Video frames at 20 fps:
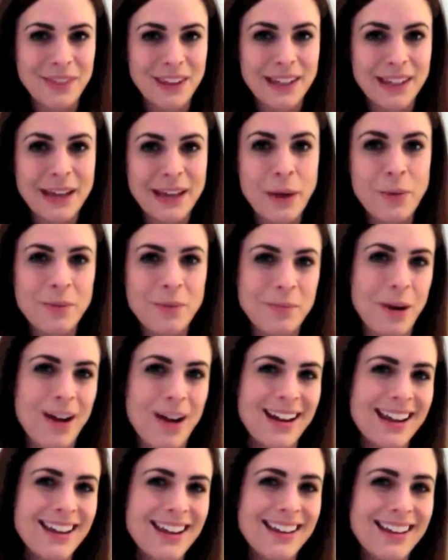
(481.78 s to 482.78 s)
go and
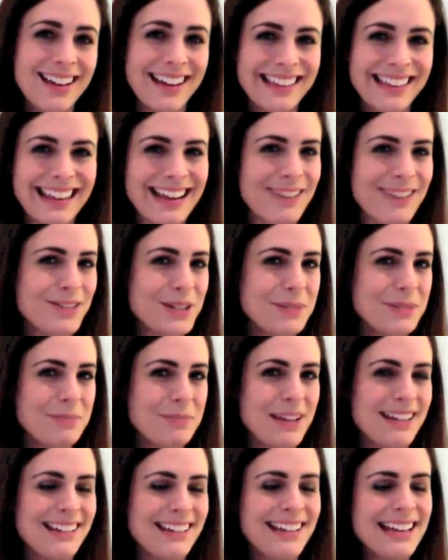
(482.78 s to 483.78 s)
buy it. I think I've just
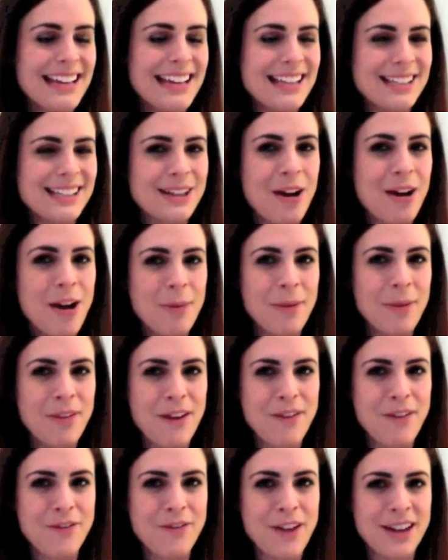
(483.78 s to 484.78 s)
been scarred by
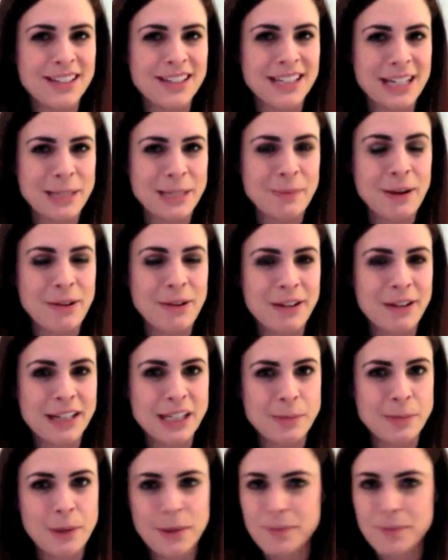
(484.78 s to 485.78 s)
that first experience,
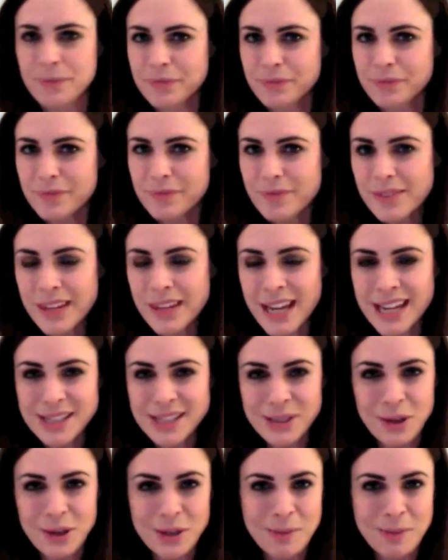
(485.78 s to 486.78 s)
but it's
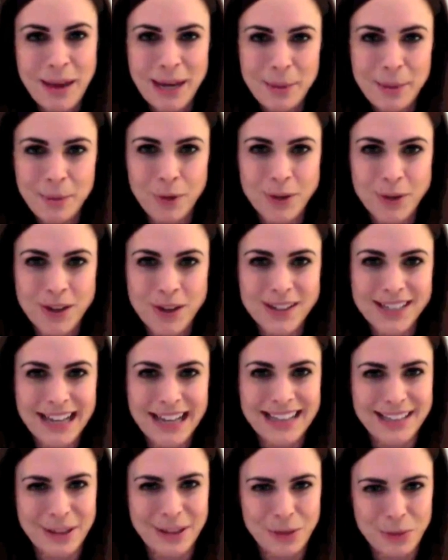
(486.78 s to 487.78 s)
not as bad a product
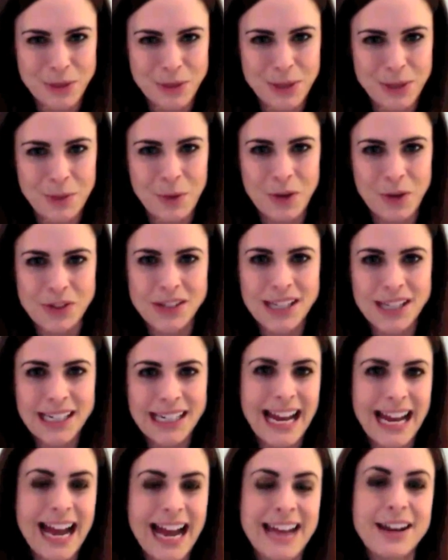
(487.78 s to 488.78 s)
as I thought it was,
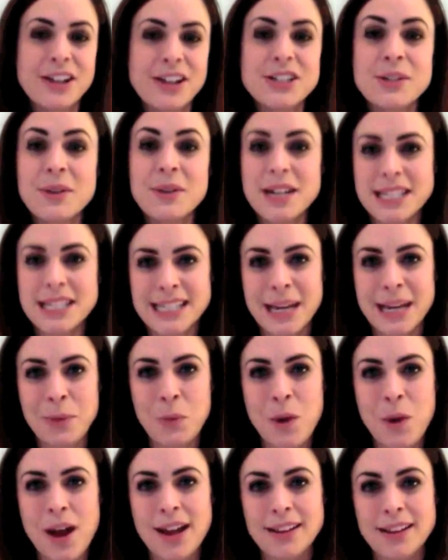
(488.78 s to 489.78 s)
and I do
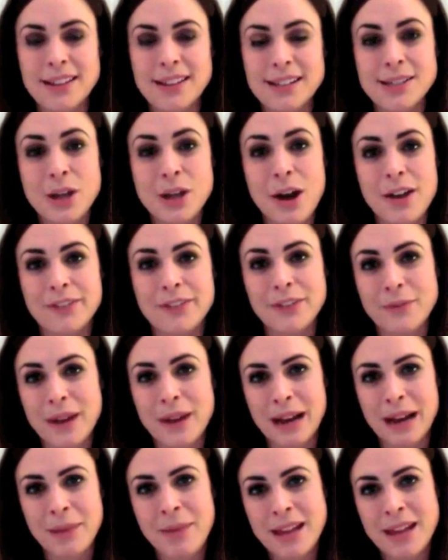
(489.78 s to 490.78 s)
understand why the staff
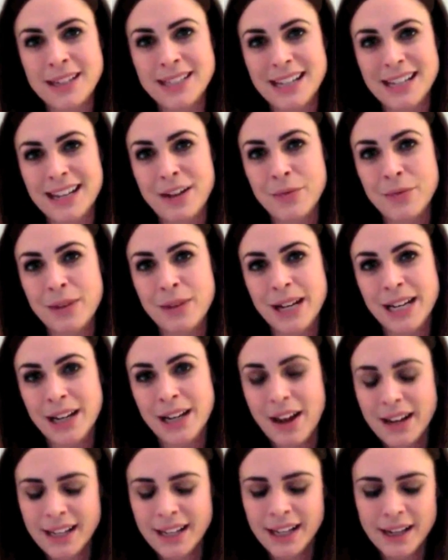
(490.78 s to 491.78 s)
recommend it and really
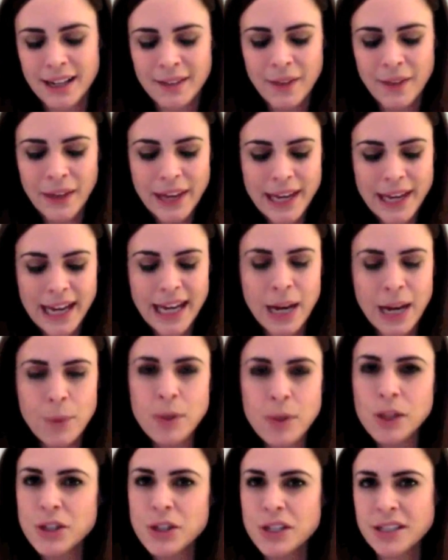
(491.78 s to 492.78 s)
like it. And I
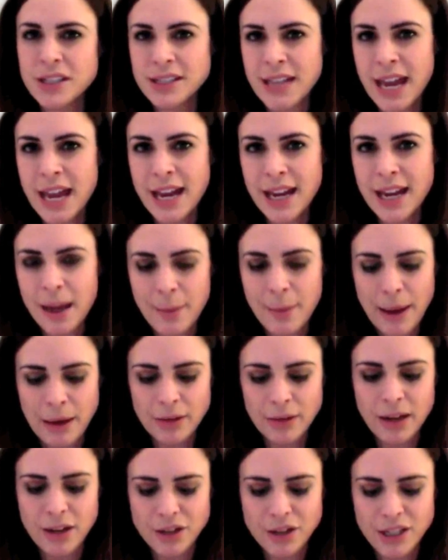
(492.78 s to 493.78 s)
will just say
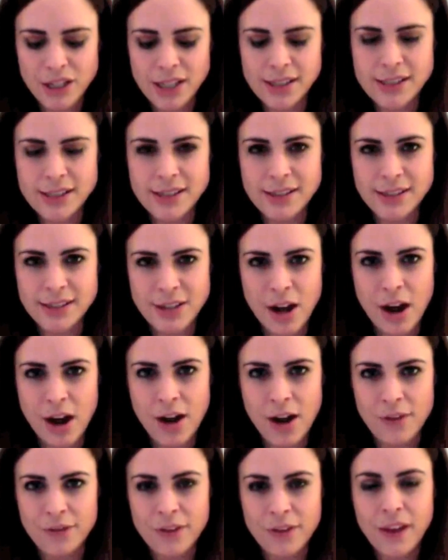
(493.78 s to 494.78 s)
about Lush's
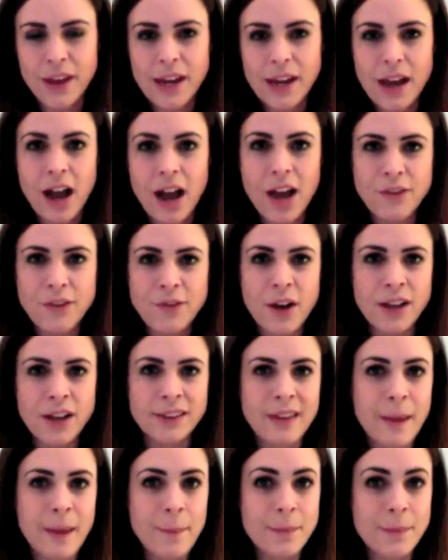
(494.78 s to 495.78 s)
staff, I find
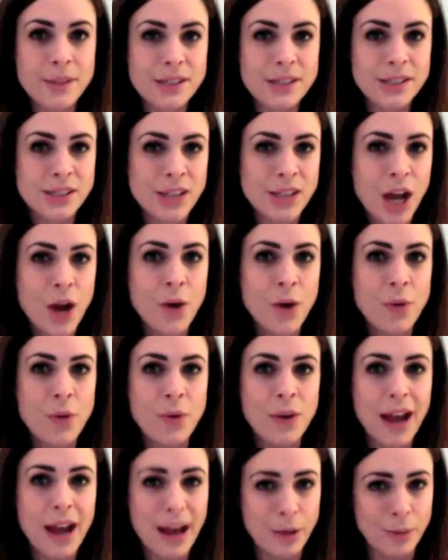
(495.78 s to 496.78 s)
them
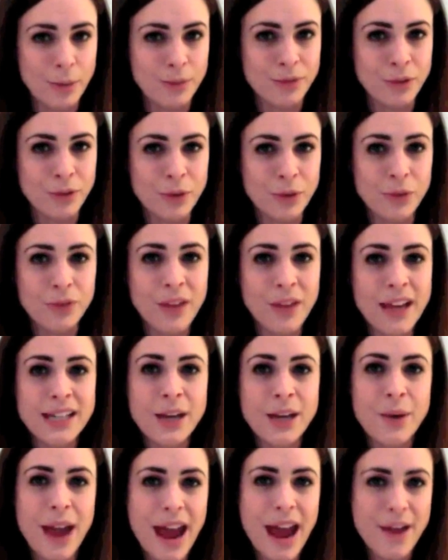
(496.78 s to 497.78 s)
so helpful. They
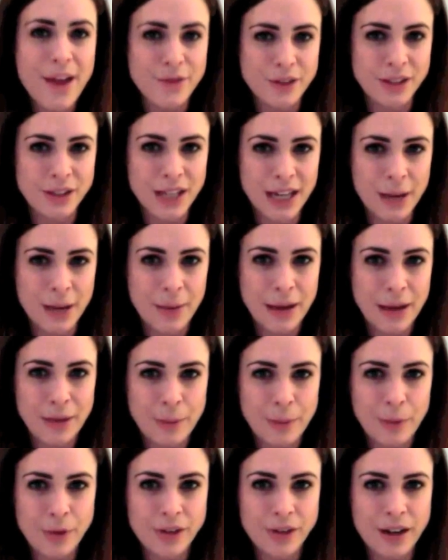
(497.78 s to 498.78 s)
know everything about the
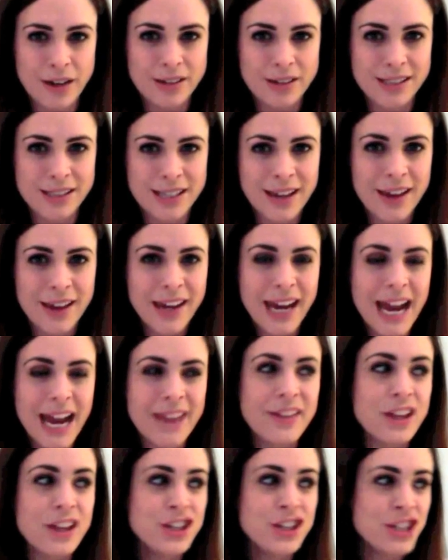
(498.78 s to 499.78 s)
products,
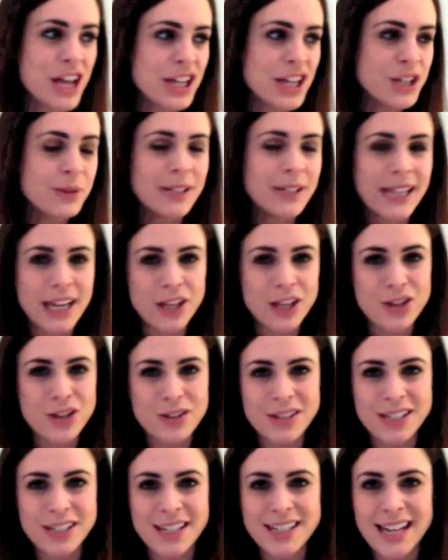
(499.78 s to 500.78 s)
and they're genuinely
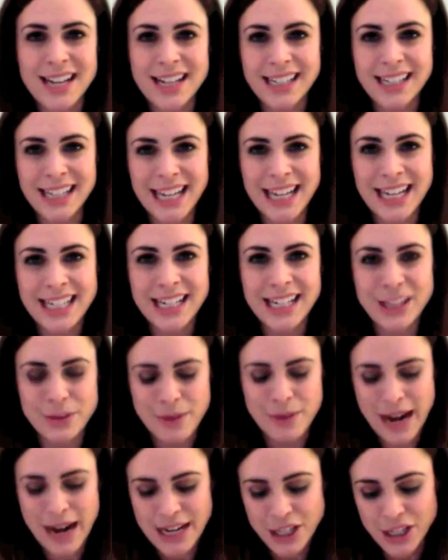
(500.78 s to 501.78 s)
interested and keen in the
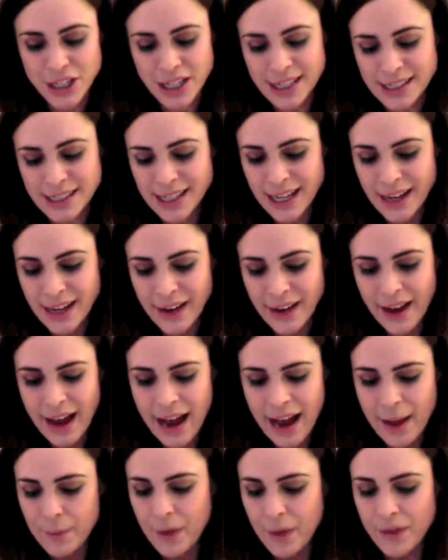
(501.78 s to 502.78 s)
ranges.
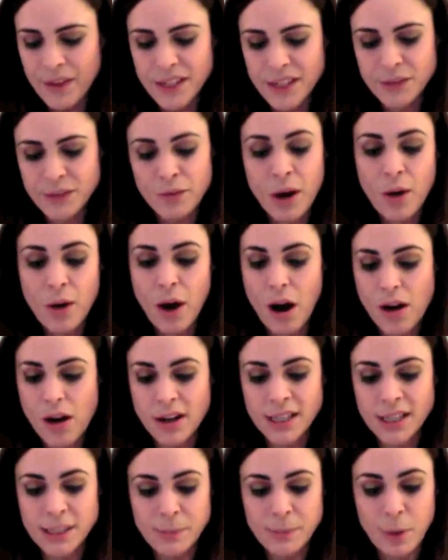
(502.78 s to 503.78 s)
And this Ro
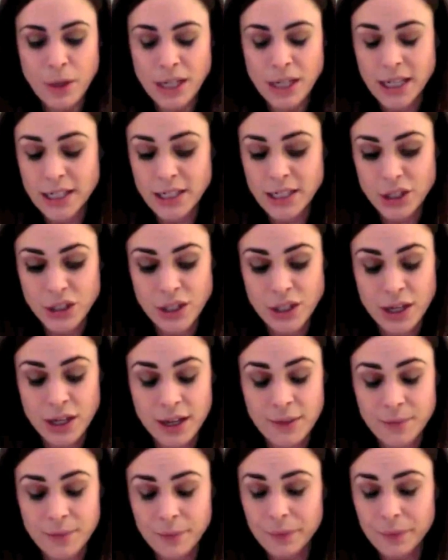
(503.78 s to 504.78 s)
Argan's body
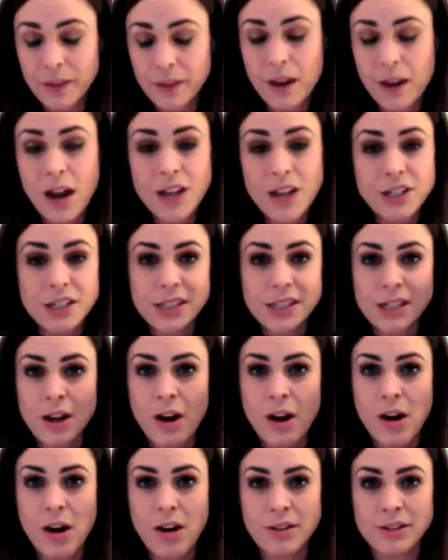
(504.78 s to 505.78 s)
conditioner, I just
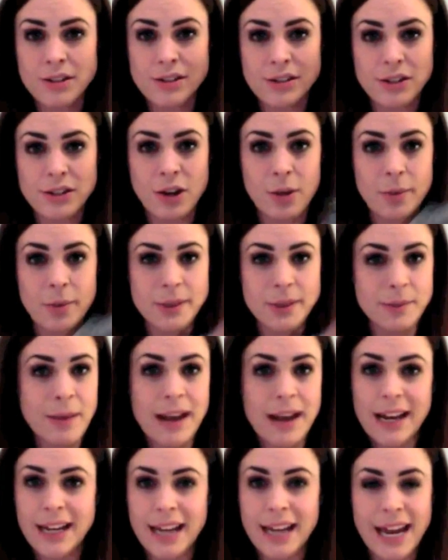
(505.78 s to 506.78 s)
can't stop
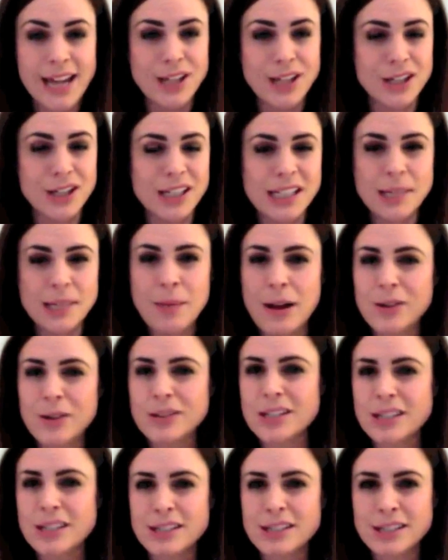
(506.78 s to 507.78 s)
smelling. It just
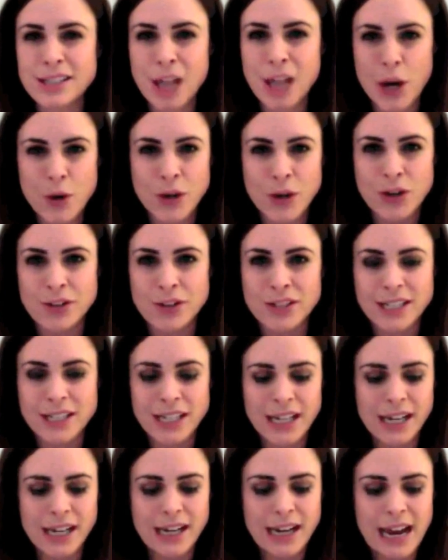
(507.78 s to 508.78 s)
smells so good.
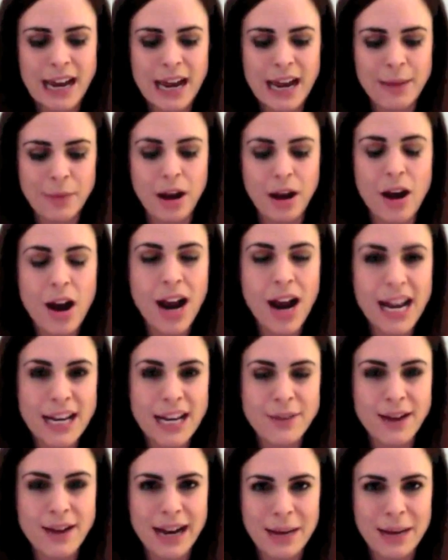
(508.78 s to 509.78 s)
I highly
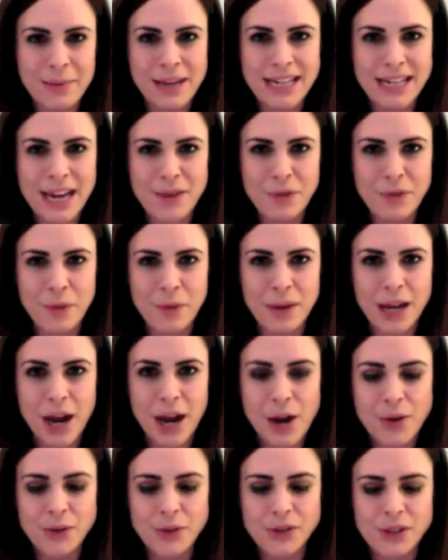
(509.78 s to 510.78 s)
recommend everyone
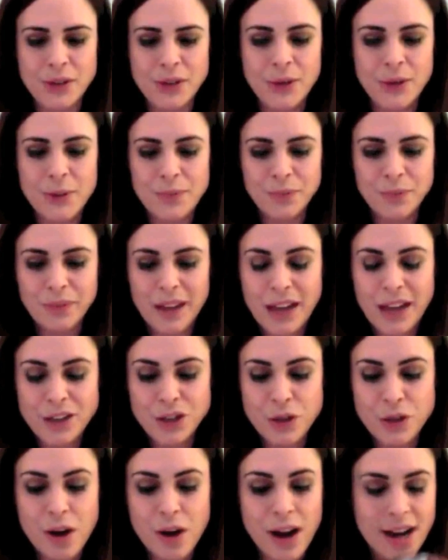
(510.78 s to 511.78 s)
goes and
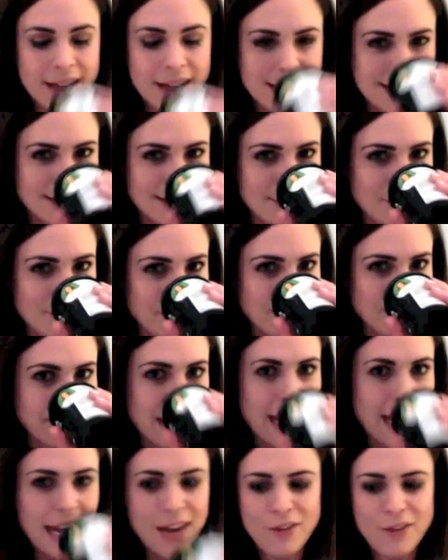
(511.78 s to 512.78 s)
tries
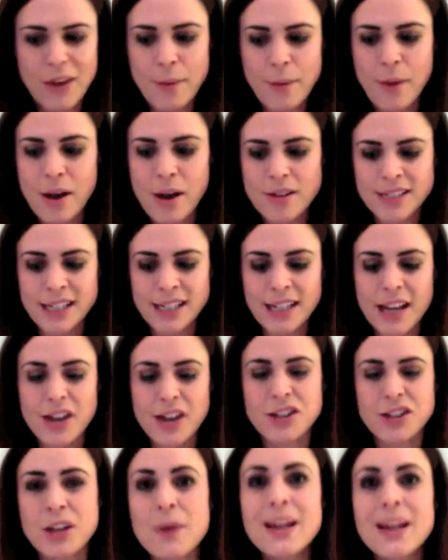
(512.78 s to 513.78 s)
it if they're passing a
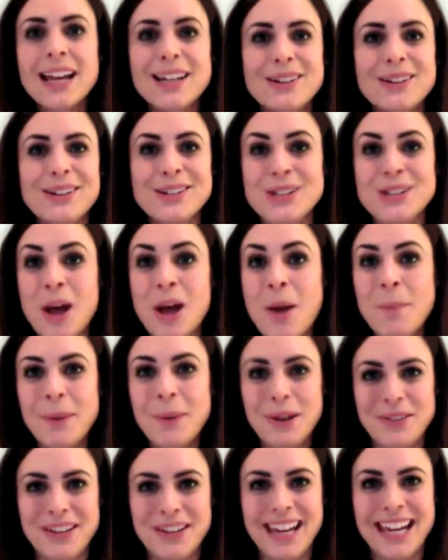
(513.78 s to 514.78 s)
Lush. Go and get a little
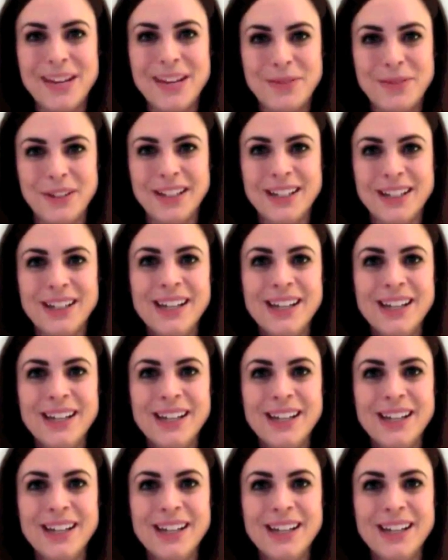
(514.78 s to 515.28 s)
sample of it even.